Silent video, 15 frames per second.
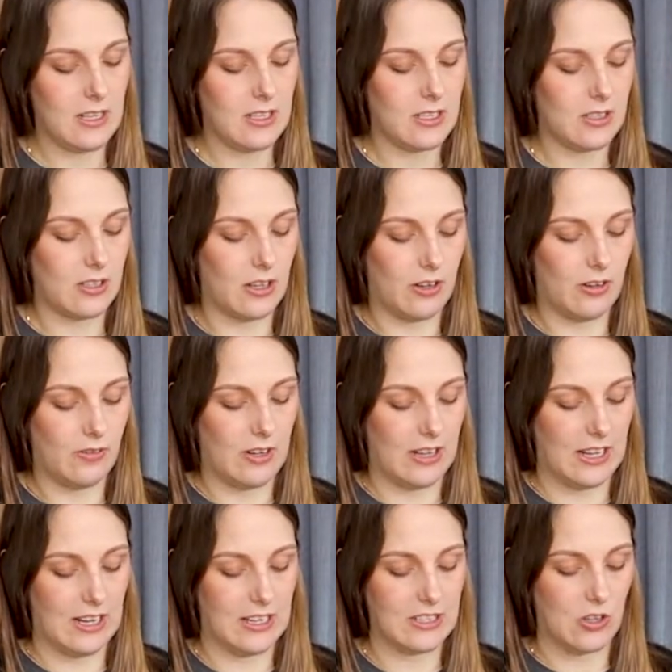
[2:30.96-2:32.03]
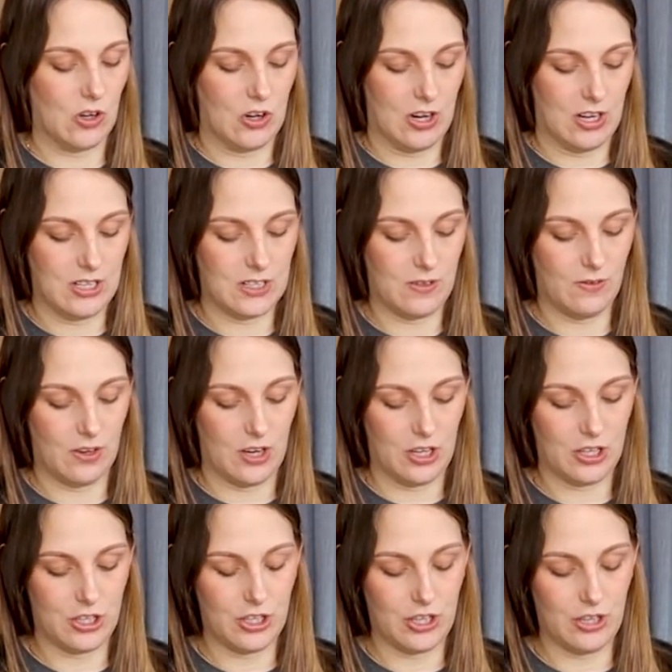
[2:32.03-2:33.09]
So hopefully then it's got a nice
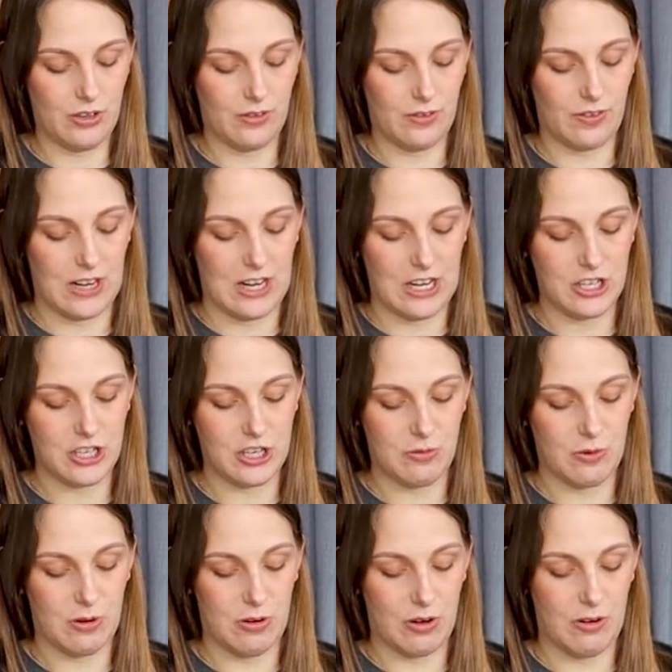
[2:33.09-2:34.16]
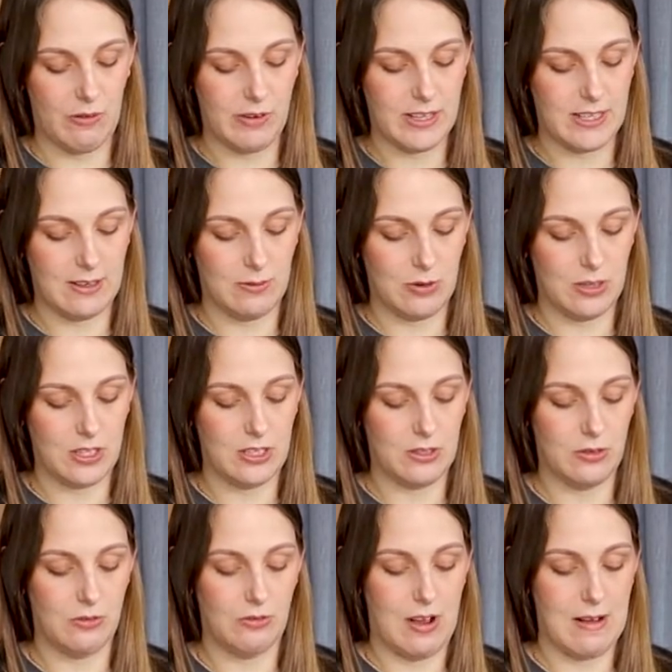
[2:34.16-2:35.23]
flush finish and you won't notice it once it's
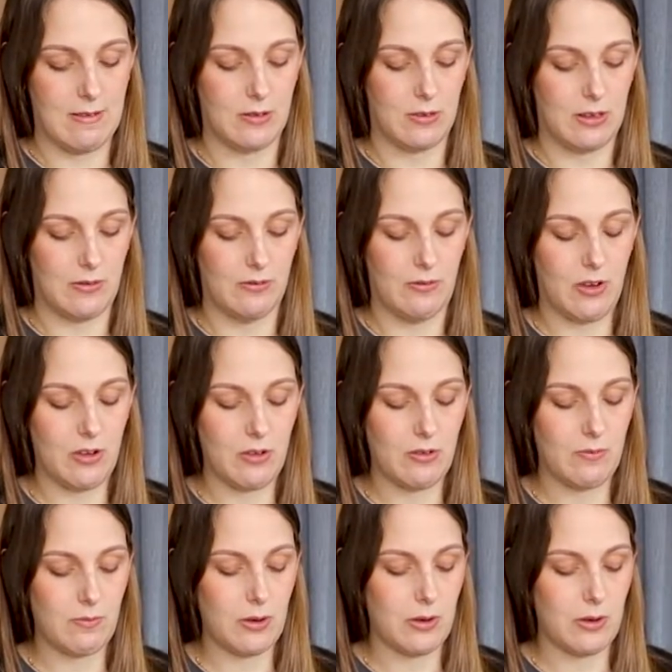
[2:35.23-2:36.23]
all wrapped with the rope.